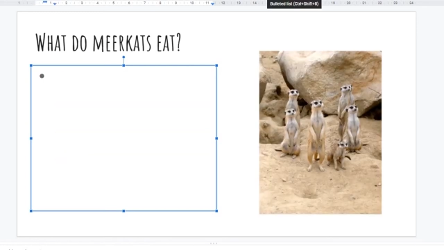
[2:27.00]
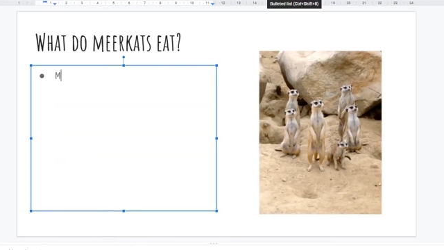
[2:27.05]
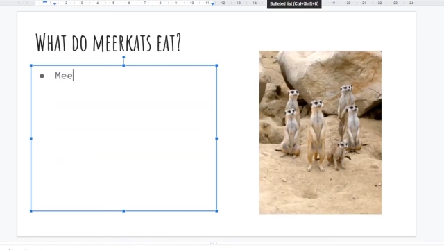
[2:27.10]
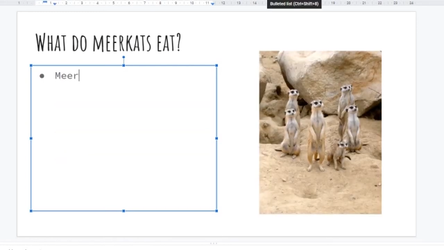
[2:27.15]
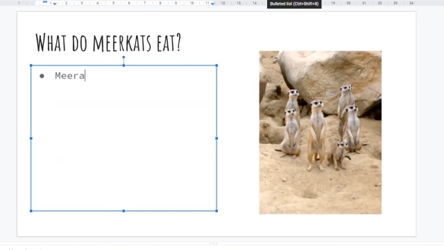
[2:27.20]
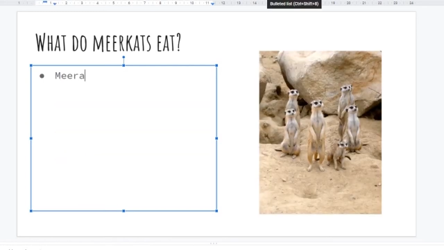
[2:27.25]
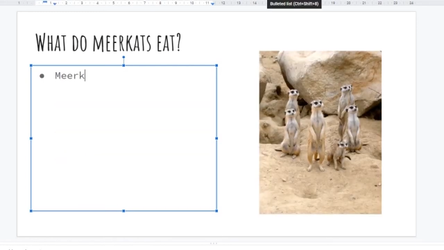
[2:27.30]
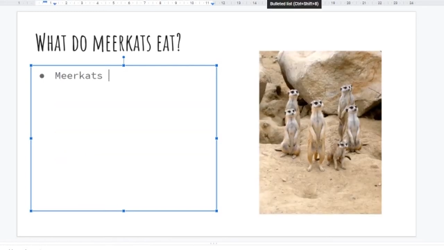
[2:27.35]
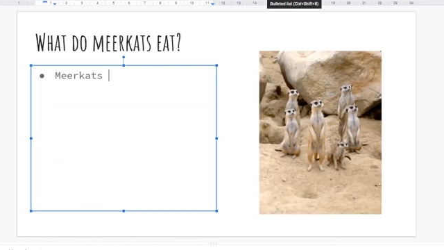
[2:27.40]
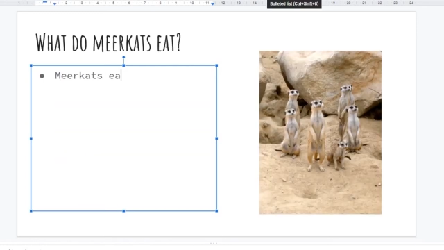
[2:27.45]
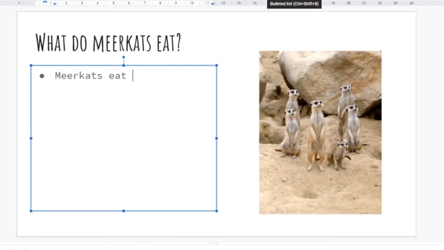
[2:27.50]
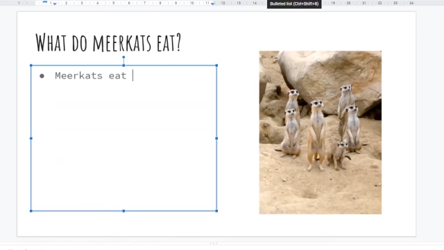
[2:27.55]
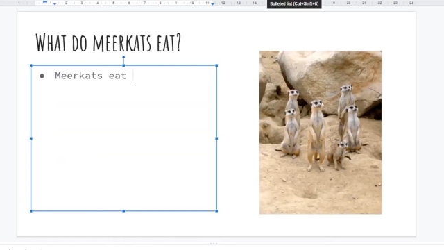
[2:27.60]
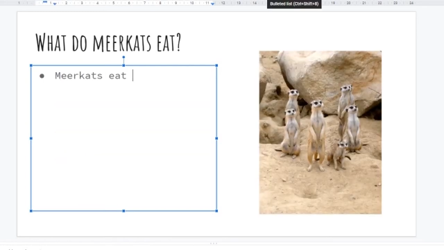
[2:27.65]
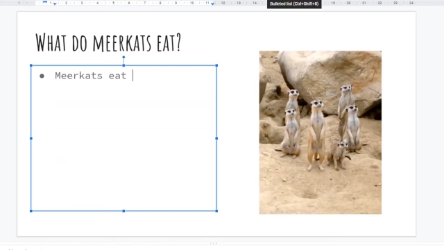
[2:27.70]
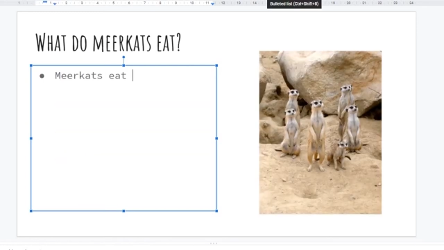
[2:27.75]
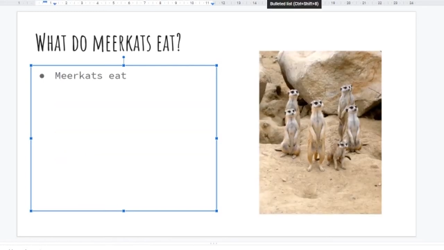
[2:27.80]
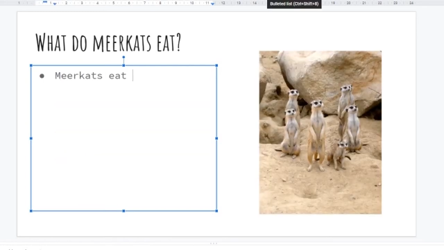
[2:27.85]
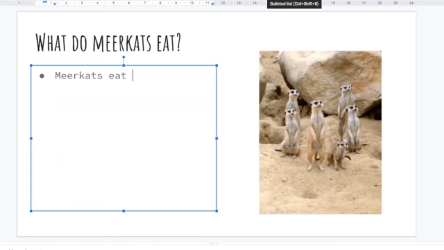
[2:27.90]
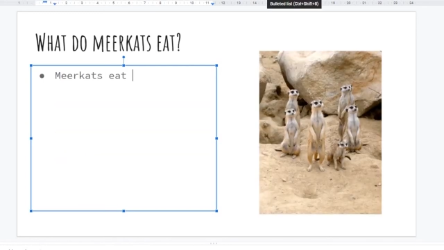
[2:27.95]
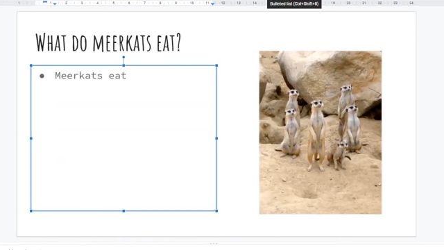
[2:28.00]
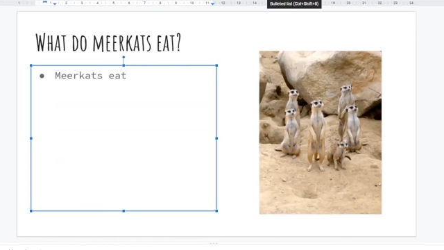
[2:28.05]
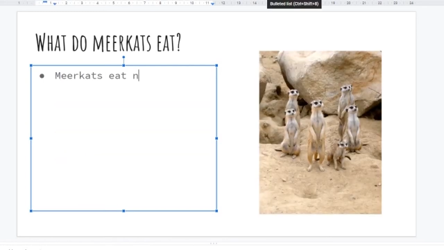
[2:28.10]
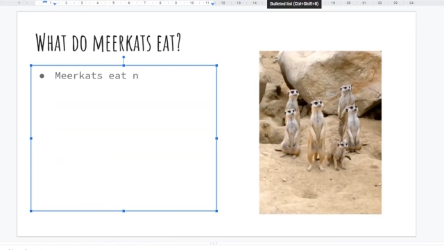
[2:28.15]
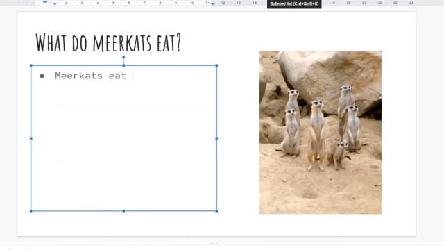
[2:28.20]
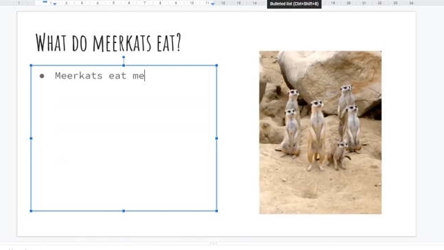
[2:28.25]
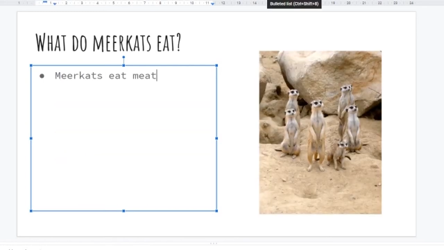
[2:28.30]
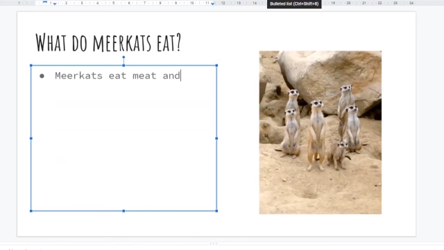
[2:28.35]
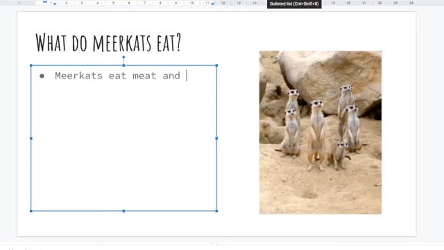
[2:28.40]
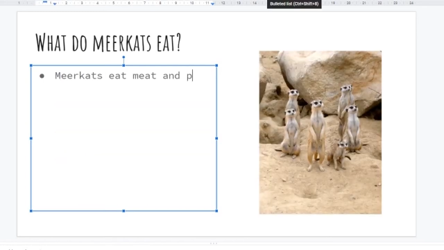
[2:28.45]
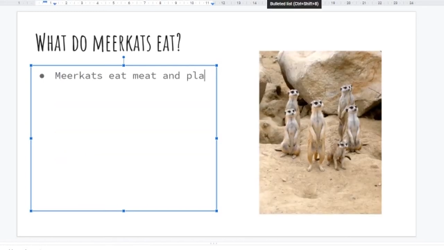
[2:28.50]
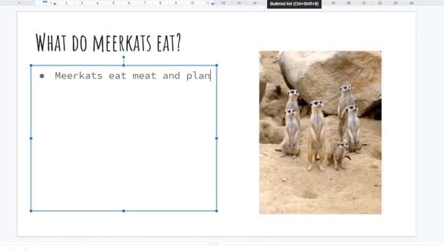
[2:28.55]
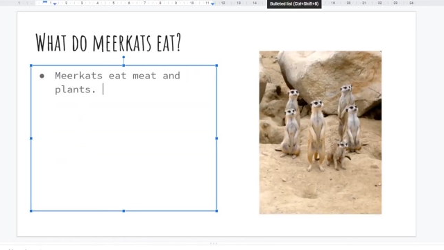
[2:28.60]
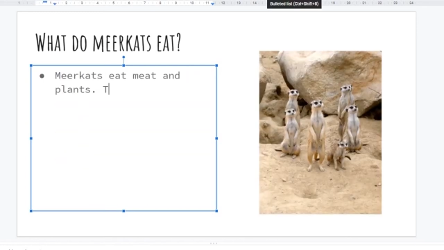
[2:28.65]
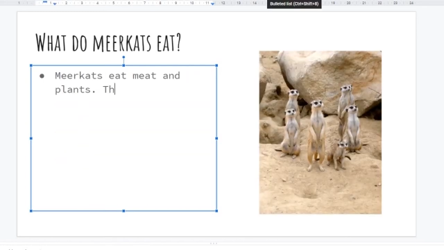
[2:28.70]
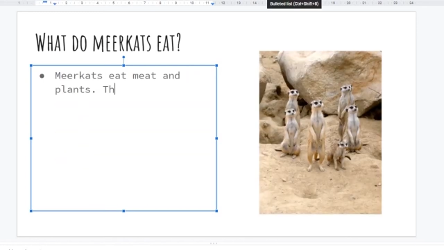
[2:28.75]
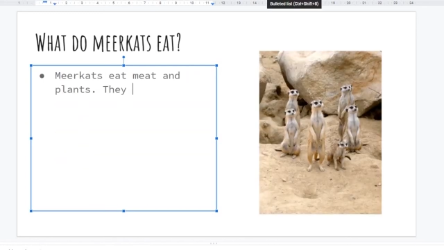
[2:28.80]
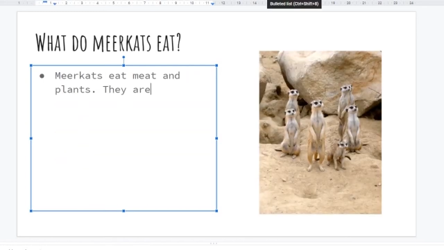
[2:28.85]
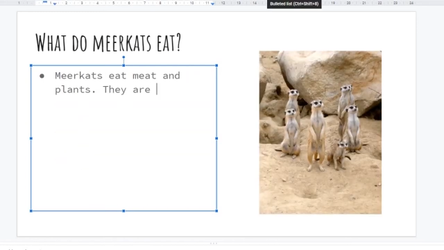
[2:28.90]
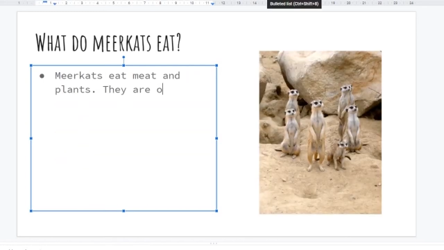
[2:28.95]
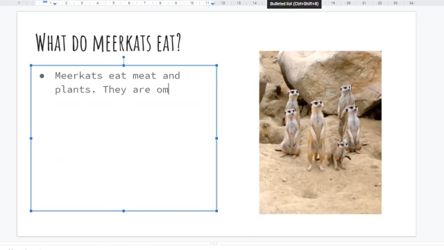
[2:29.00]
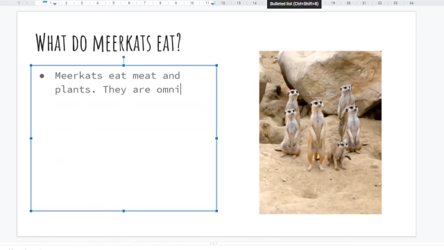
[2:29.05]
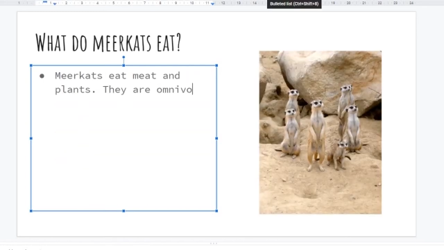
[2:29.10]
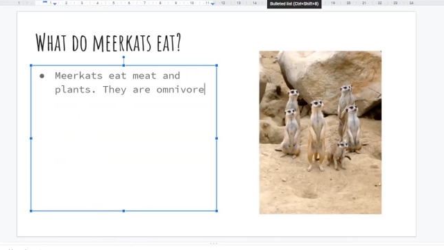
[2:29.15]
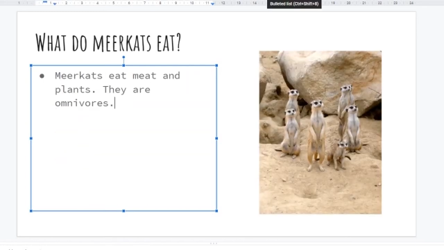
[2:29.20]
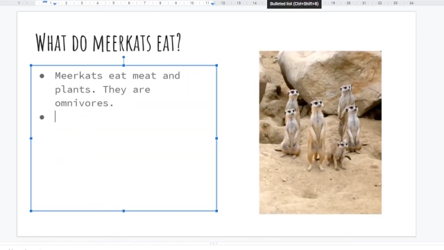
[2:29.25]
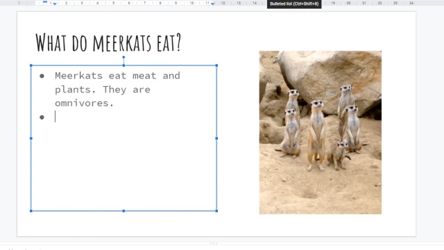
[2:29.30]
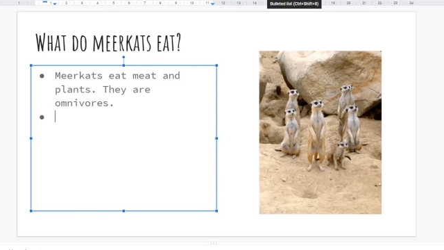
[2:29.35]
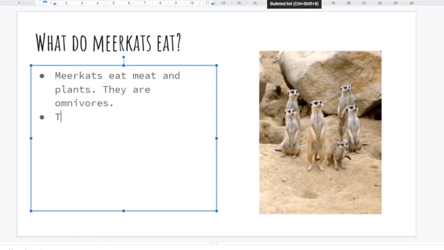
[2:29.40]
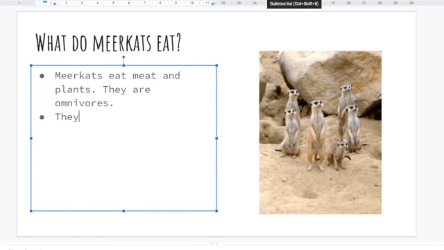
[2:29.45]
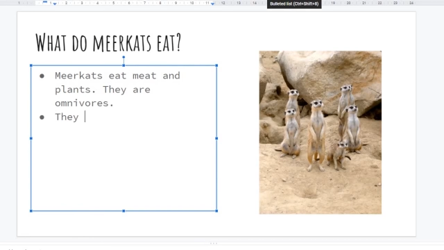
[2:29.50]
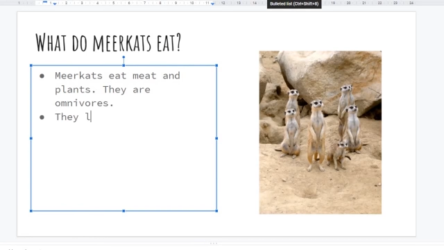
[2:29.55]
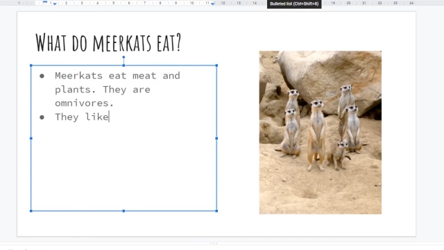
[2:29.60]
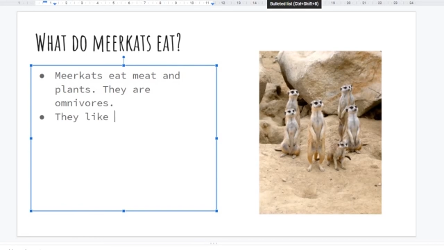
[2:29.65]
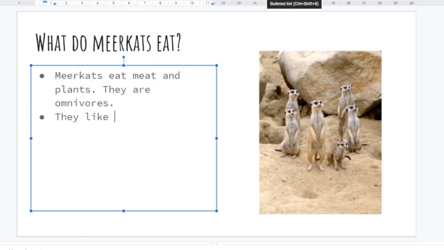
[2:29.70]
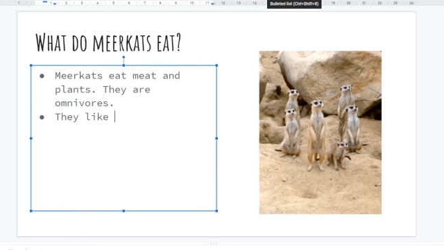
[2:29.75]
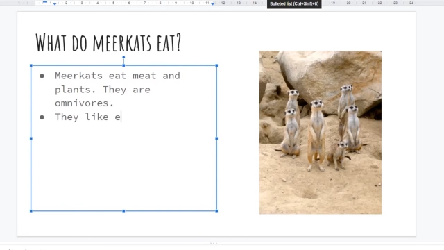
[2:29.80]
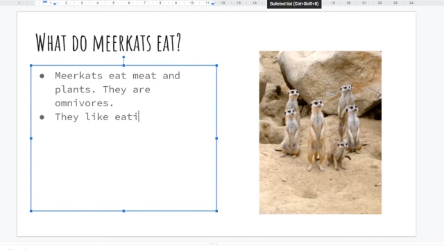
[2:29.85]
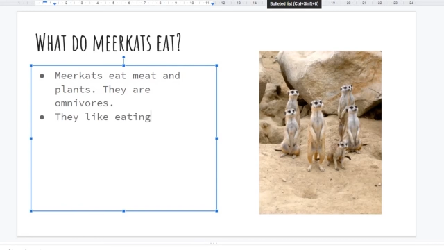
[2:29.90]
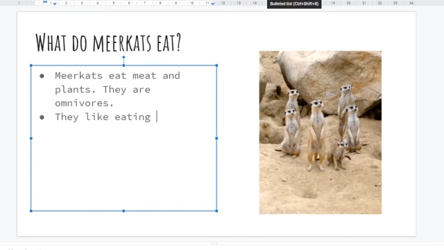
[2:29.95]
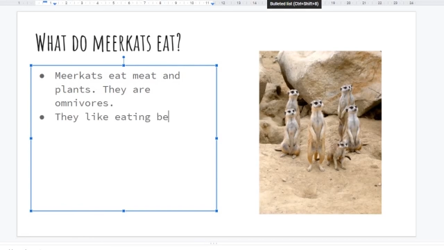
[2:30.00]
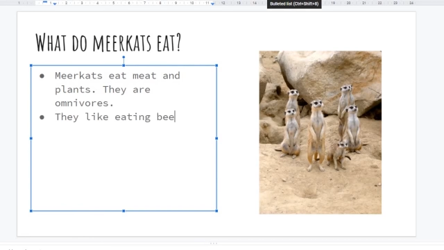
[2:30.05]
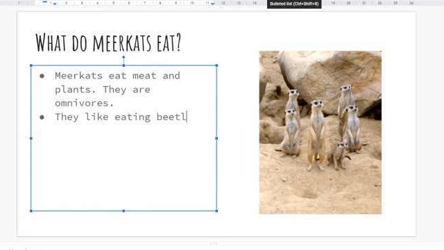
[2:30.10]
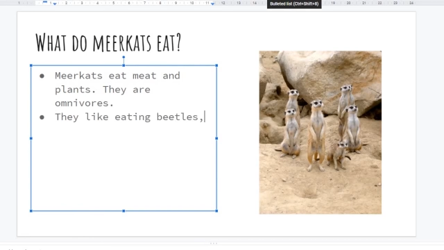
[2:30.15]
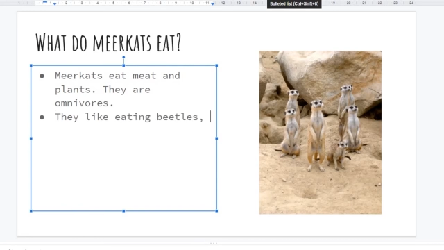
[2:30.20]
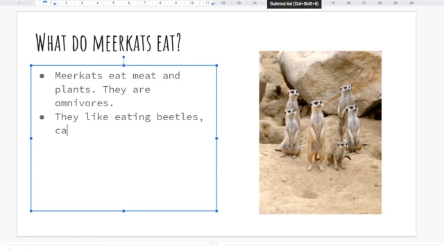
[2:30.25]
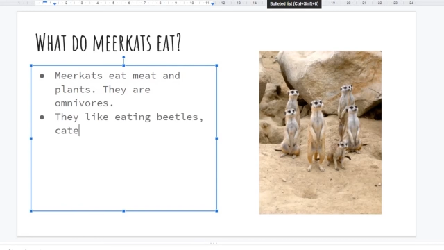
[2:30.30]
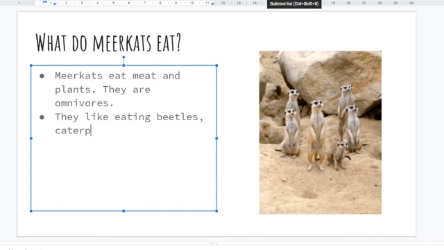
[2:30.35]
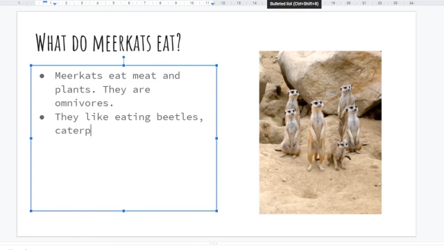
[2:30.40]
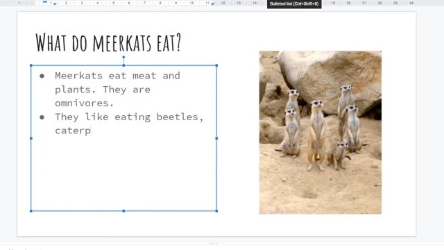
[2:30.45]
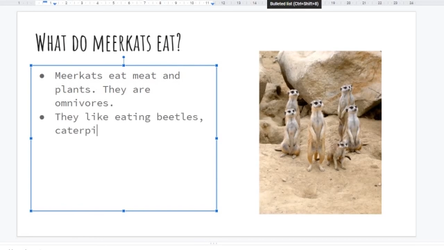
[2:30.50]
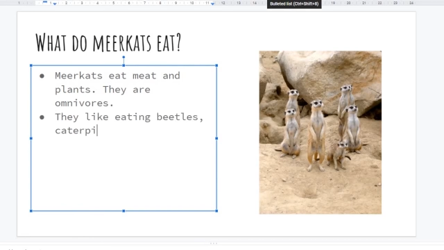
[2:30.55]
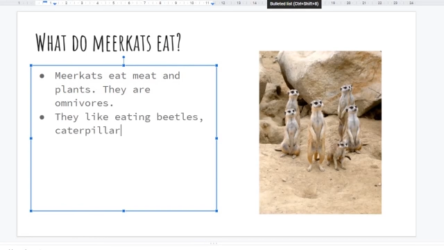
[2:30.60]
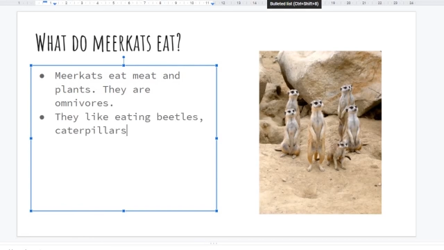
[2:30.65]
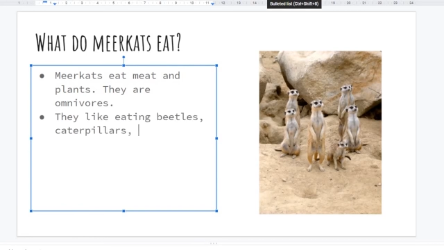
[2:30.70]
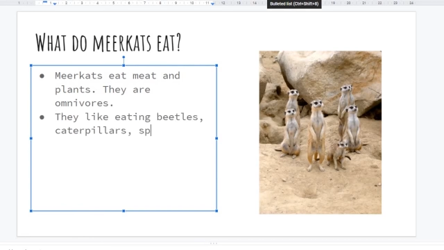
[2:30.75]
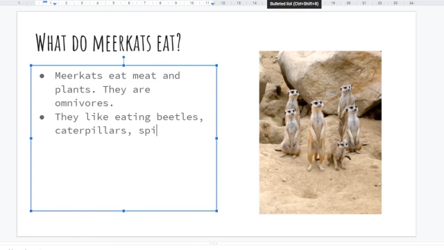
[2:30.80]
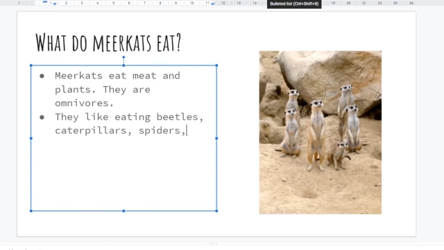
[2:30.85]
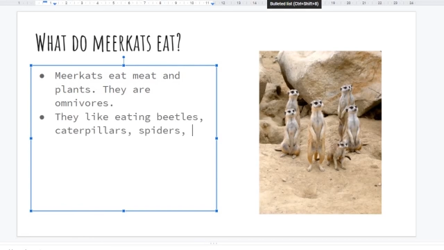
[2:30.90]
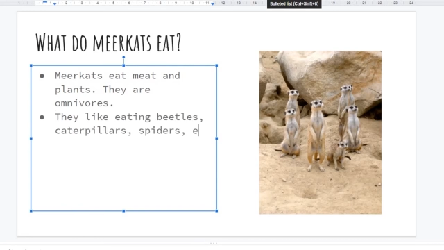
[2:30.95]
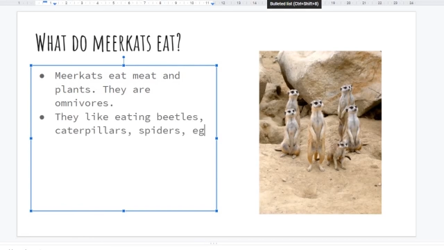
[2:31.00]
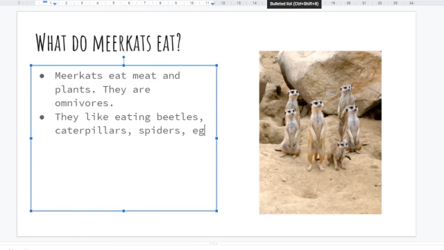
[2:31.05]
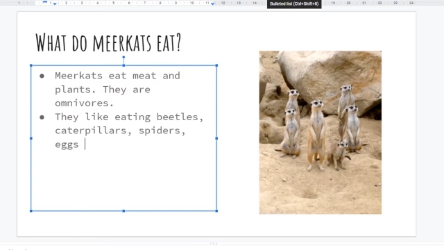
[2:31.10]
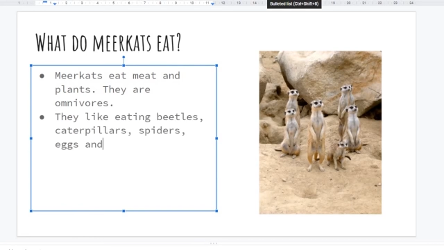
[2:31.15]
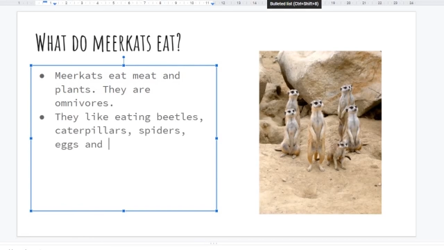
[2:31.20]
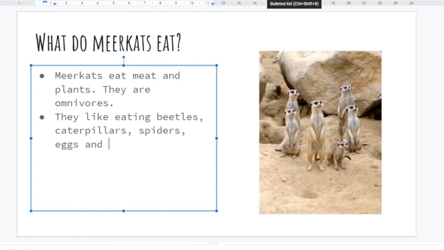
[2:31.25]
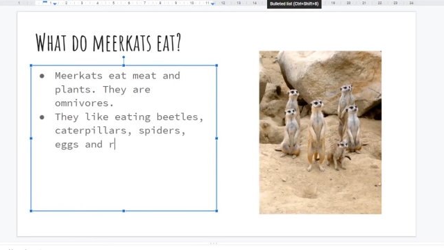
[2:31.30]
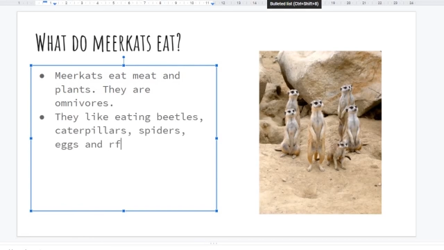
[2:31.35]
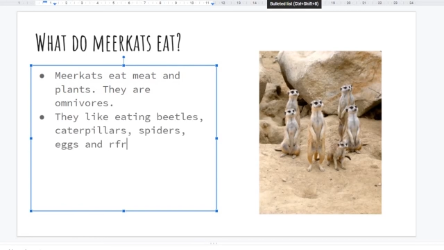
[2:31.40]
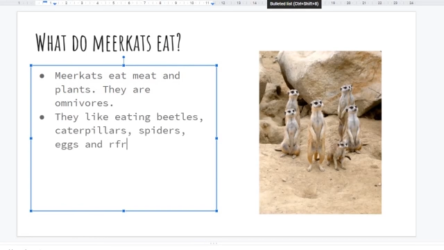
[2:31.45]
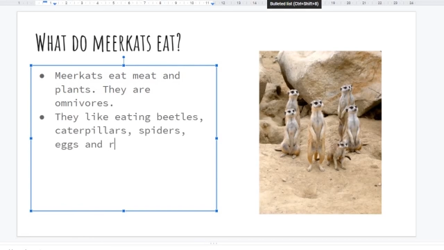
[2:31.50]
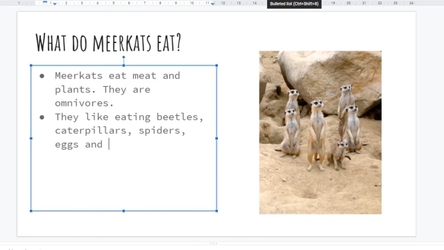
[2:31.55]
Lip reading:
Nobody's mouth can be seen.